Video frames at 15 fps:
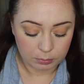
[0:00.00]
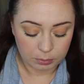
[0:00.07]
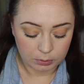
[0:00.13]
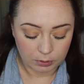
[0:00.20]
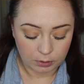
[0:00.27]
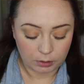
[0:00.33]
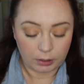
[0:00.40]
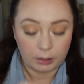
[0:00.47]
but
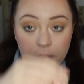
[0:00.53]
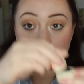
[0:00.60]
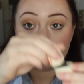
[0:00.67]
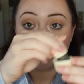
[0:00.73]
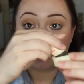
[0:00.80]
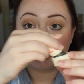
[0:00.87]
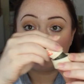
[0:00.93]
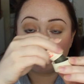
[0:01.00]
I'm going to
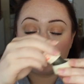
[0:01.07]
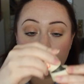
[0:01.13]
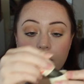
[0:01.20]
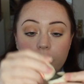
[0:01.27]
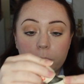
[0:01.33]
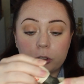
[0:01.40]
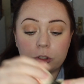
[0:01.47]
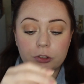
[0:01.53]
swirl the
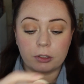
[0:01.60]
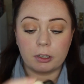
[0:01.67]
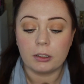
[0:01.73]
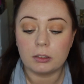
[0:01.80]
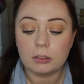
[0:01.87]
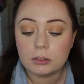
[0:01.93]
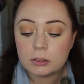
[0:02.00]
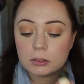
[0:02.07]
brush
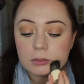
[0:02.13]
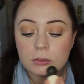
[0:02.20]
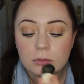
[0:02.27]
around